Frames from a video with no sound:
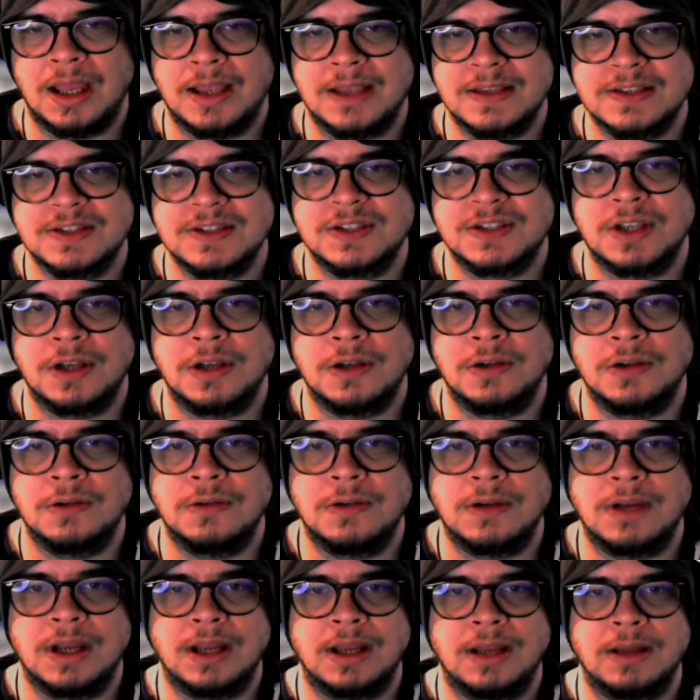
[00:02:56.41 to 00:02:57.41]

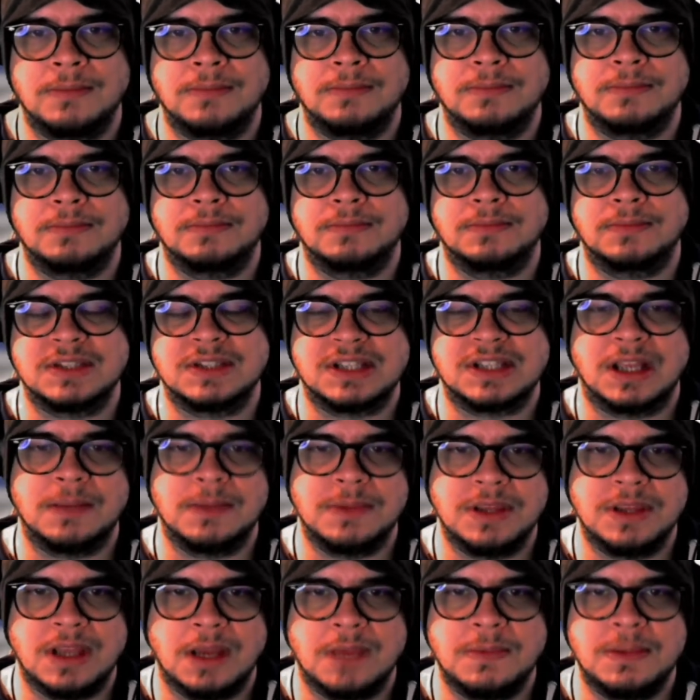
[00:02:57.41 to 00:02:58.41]
So I'm
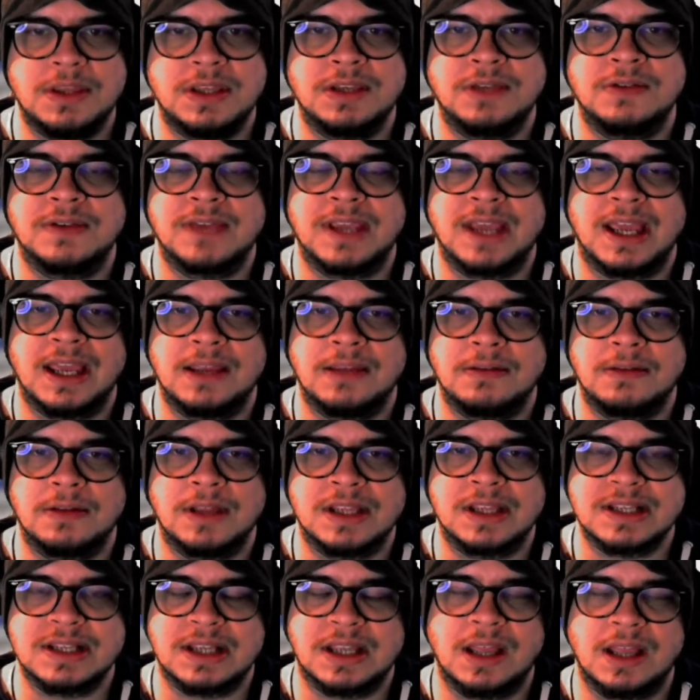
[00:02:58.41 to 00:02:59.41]
in the UK.
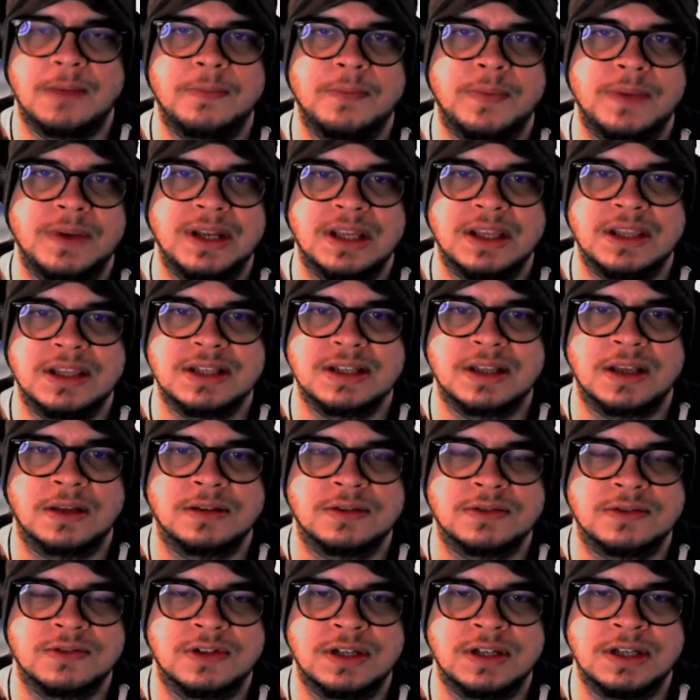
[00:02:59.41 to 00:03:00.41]
There's a company in this
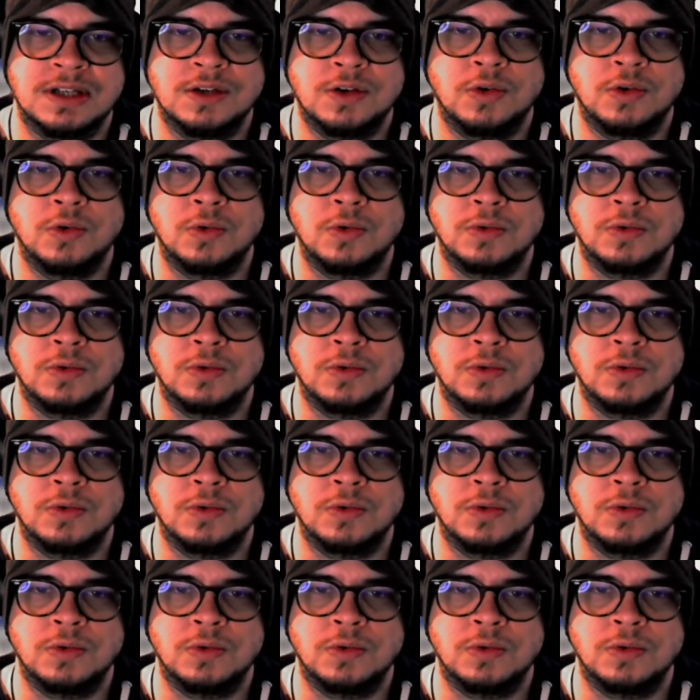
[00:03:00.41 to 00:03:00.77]
country called